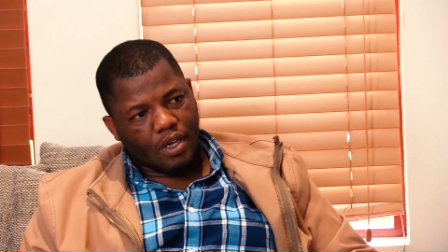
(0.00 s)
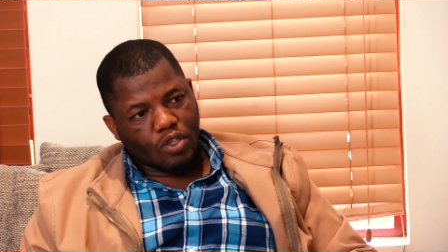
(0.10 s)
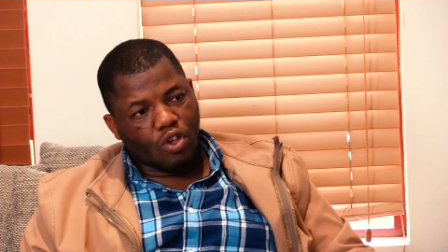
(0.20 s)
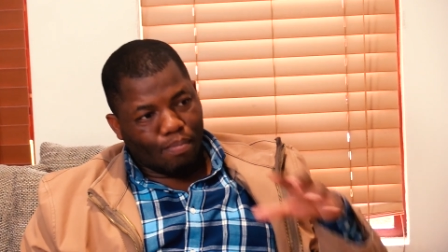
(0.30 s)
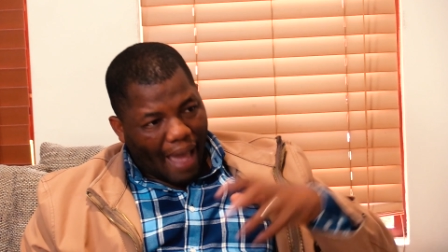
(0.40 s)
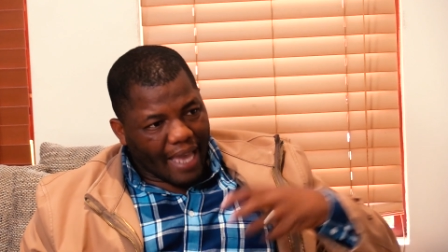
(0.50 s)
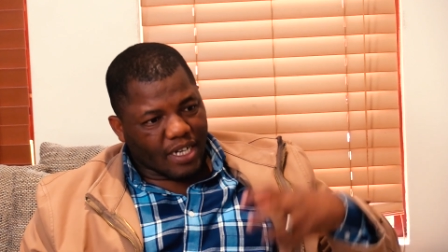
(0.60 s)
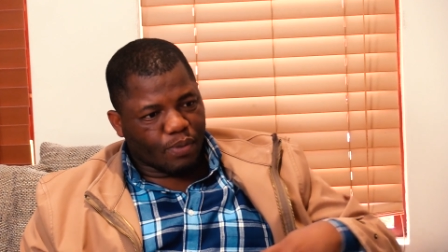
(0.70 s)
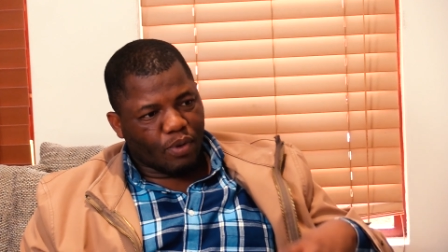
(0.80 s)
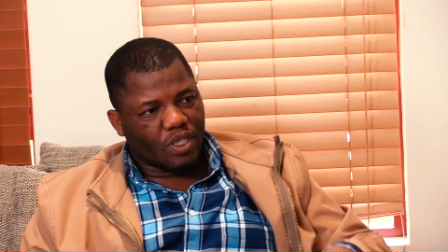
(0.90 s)
So, my
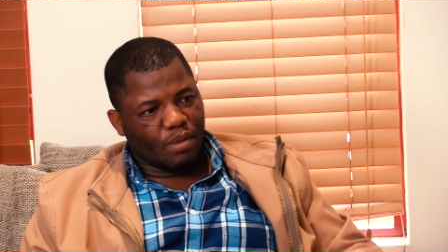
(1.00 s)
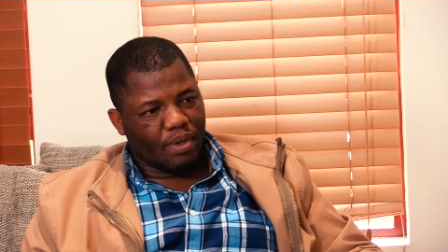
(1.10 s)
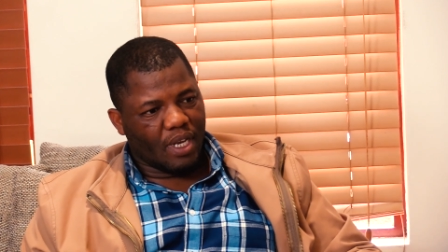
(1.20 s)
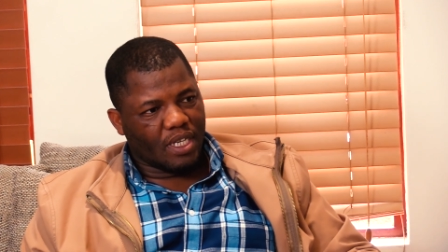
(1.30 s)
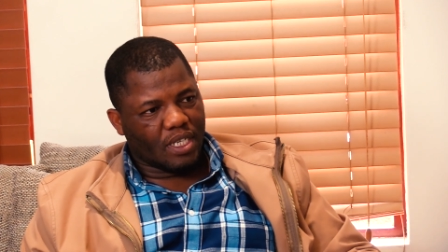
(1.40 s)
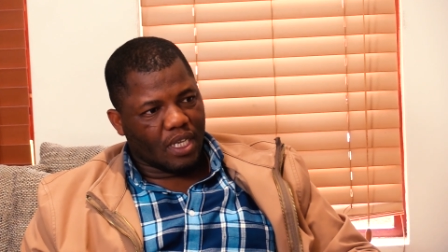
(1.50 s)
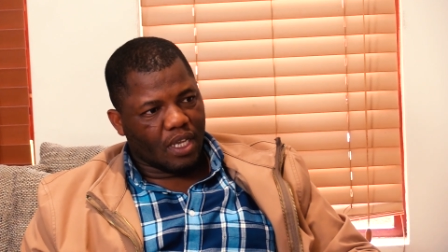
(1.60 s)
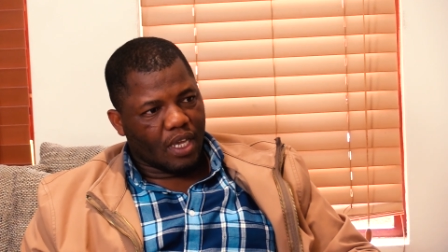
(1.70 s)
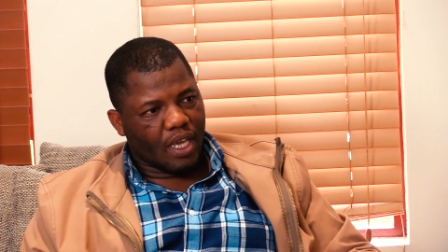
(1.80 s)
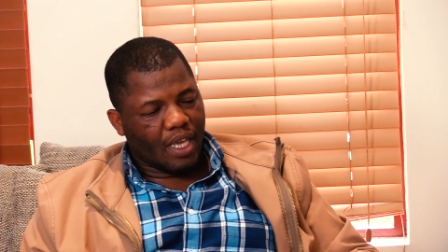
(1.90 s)

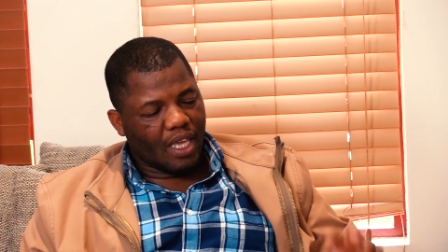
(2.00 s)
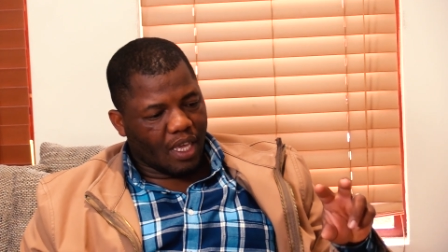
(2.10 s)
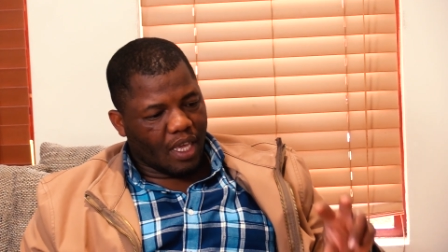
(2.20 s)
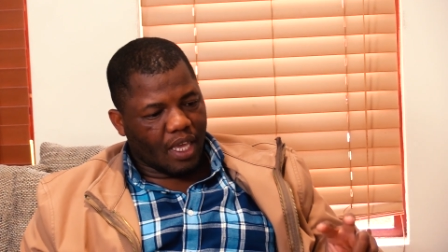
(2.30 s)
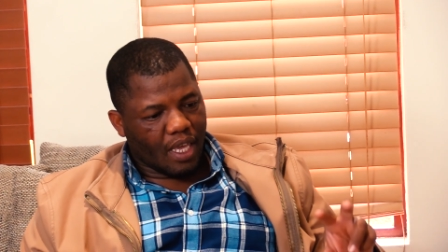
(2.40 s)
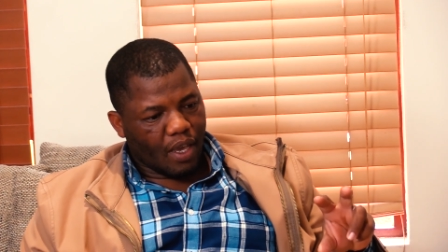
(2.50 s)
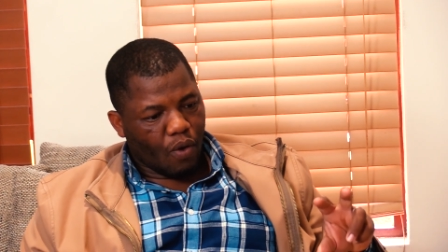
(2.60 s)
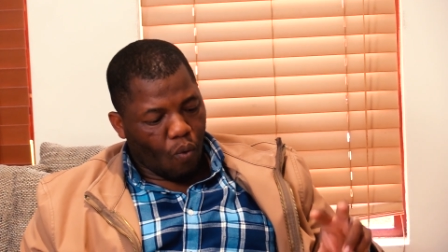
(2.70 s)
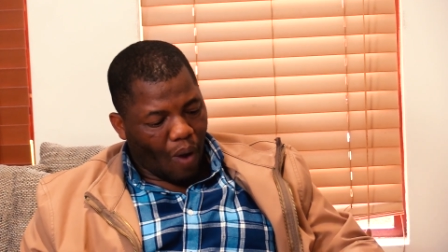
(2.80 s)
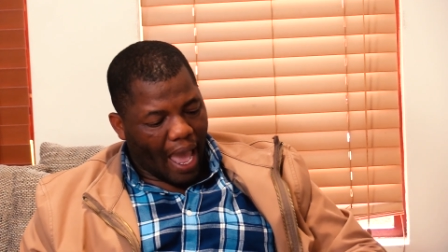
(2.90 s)
responsibility,
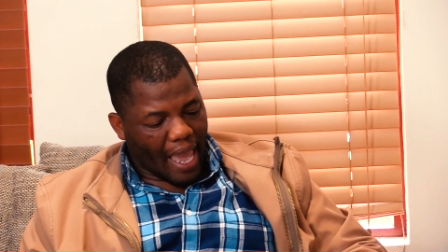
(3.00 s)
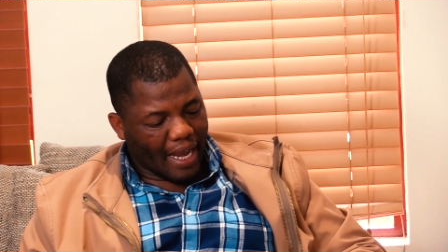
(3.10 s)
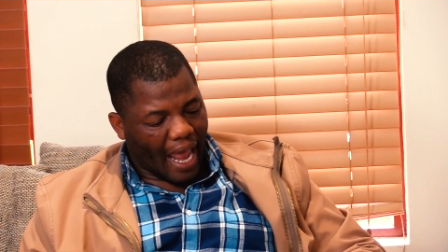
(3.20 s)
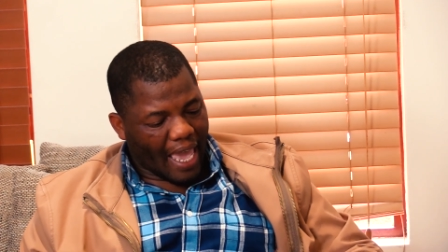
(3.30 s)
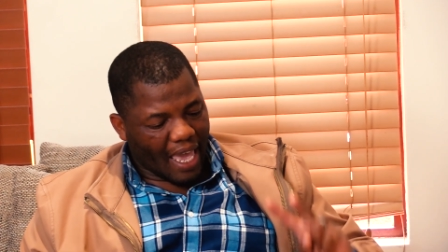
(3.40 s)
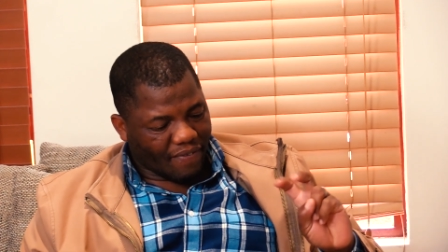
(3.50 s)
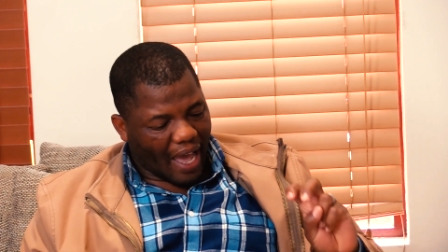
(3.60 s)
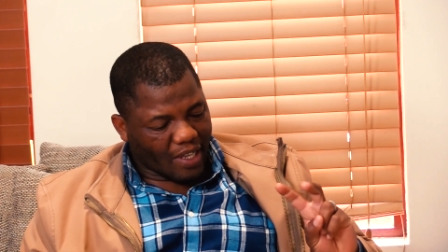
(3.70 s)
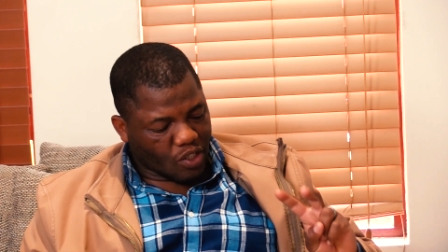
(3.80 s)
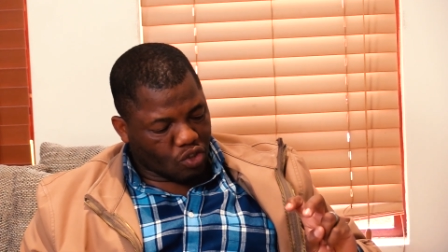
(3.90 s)
while I have
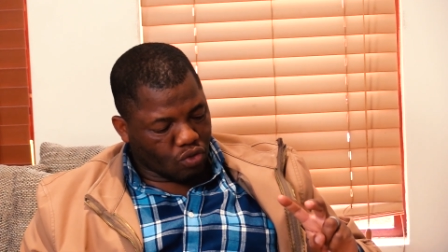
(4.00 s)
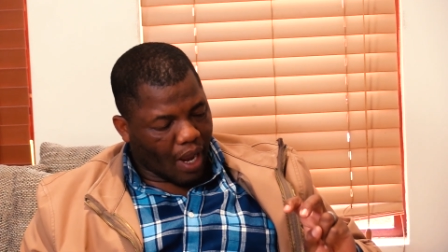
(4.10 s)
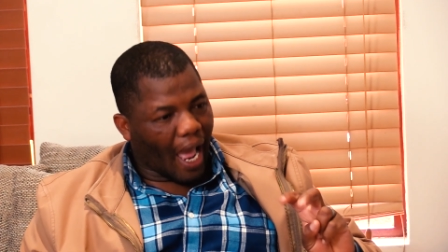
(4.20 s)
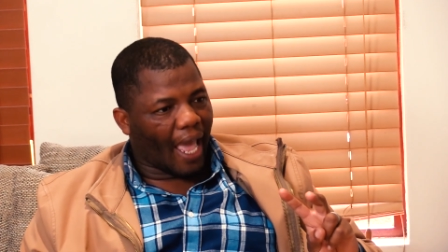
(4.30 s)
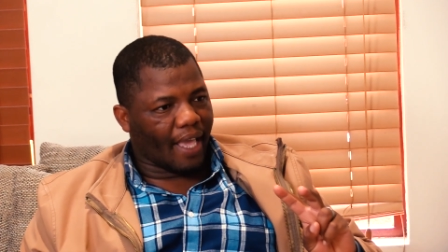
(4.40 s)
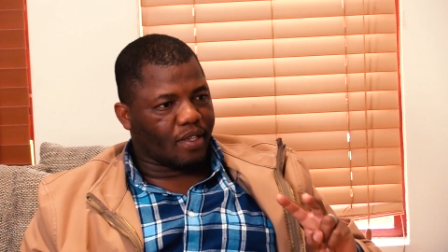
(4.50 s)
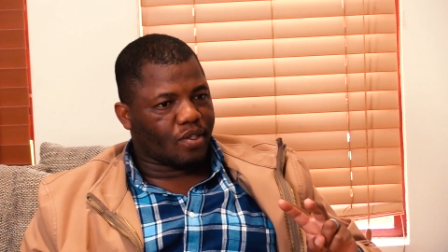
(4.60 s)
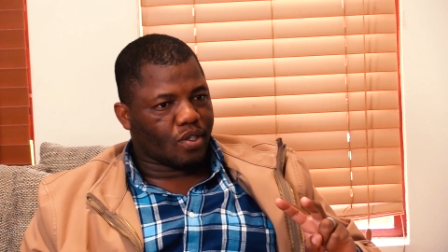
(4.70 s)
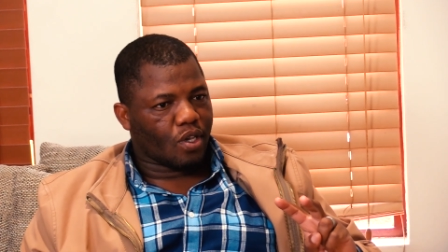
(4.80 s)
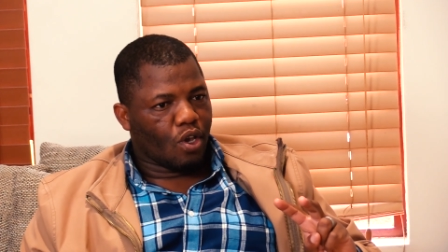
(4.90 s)
asked two
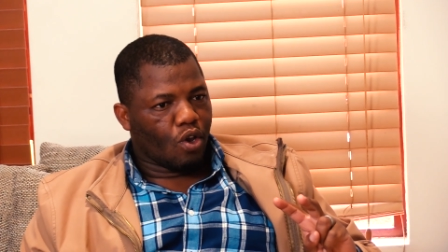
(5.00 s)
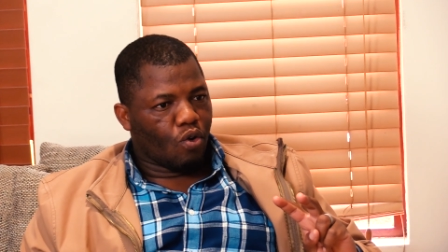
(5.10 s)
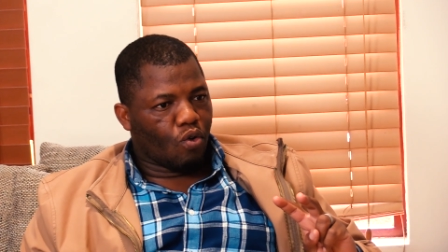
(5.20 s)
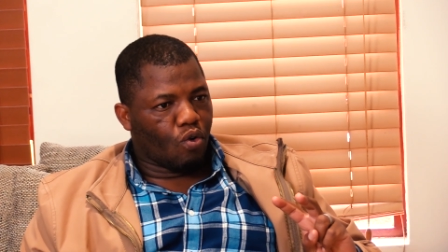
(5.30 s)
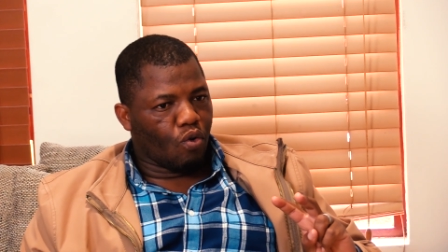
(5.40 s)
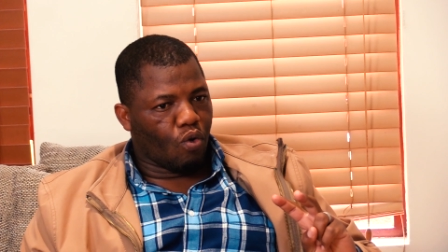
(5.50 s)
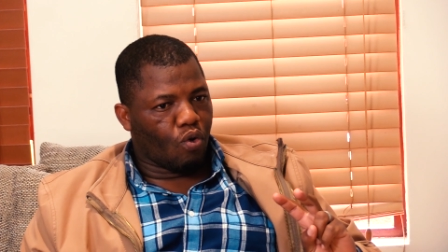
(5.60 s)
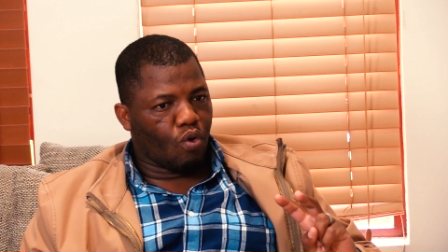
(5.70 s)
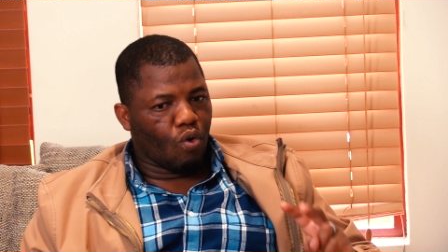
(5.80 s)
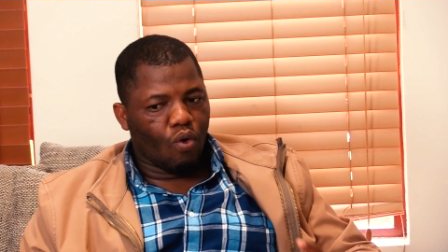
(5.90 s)
guys who,
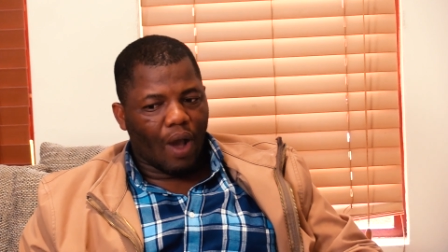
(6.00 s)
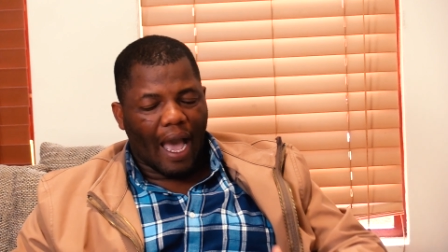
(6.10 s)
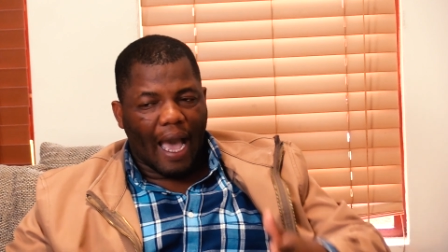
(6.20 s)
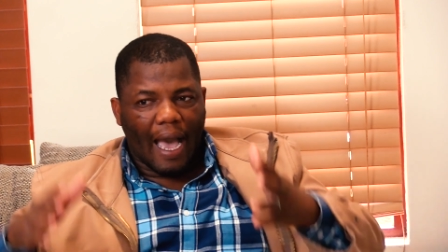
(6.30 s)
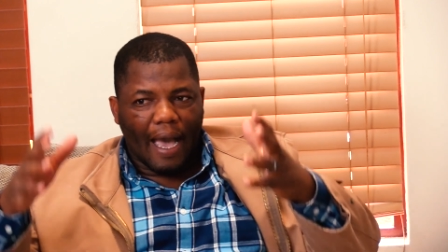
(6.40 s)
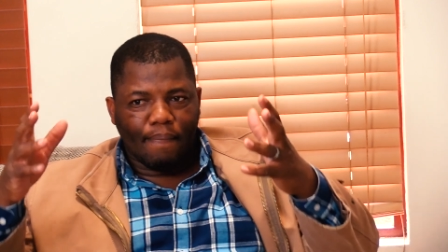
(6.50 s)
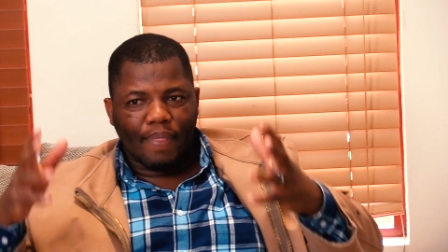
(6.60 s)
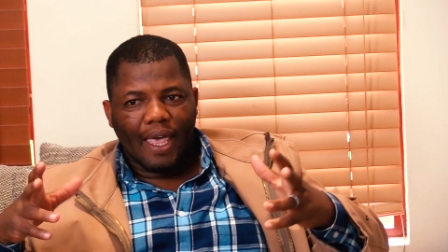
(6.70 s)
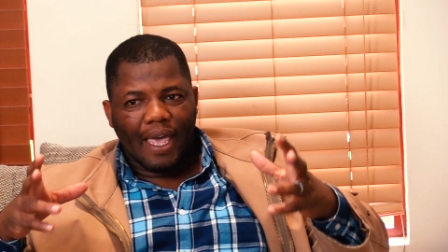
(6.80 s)
who are